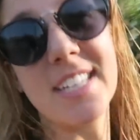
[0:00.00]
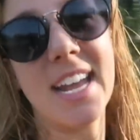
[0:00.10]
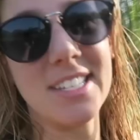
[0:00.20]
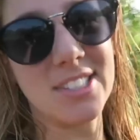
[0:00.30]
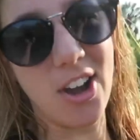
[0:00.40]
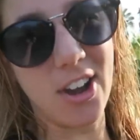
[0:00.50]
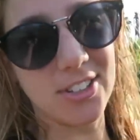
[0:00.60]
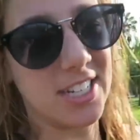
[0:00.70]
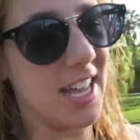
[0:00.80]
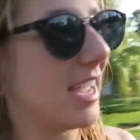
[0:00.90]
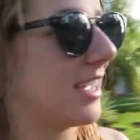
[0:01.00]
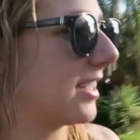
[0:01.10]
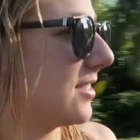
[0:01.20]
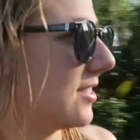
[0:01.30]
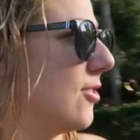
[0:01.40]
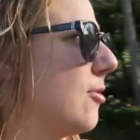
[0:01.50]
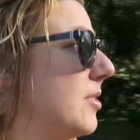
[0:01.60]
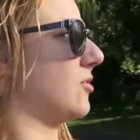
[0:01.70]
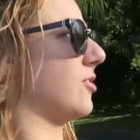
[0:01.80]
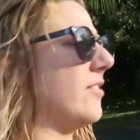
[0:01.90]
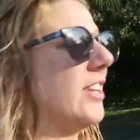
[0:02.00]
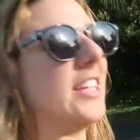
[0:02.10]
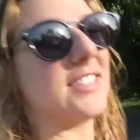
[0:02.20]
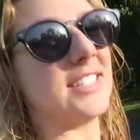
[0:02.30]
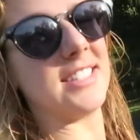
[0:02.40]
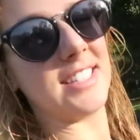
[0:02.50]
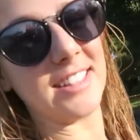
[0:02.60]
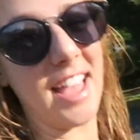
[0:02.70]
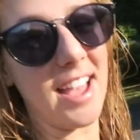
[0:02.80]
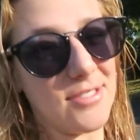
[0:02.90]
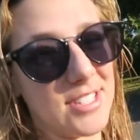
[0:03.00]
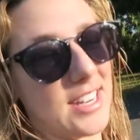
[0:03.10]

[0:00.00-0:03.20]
Danny's car today because nobody's driven it since he left,